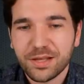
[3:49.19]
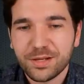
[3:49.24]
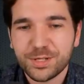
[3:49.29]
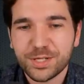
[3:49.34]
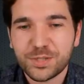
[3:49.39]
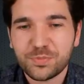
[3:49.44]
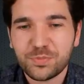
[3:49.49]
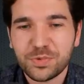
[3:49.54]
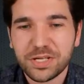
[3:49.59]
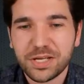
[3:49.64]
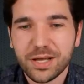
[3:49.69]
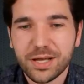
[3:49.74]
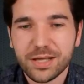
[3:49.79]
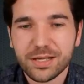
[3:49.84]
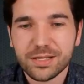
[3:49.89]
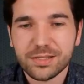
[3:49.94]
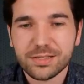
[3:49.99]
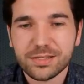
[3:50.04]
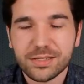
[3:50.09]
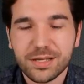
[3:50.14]
Just
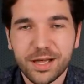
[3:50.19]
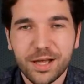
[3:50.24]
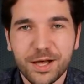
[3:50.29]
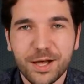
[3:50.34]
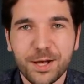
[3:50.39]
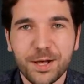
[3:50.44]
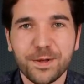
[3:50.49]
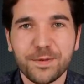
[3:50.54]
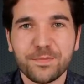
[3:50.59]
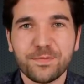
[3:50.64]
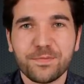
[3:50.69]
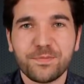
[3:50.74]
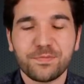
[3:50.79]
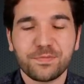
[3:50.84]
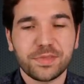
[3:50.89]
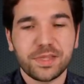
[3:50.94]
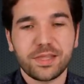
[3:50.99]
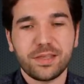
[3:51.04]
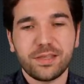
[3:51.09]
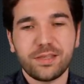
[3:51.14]
because
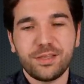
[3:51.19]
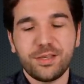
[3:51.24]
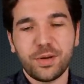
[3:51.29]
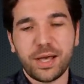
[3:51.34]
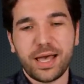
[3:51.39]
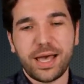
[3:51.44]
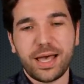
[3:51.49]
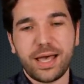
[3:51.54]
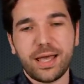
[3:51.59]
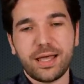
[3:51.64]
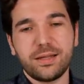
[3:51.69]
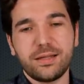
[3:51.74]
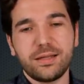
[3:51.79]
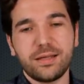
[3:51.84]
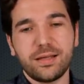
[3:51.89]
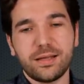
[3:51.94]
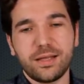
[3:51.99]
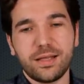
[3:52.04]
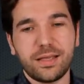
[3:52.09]
you had,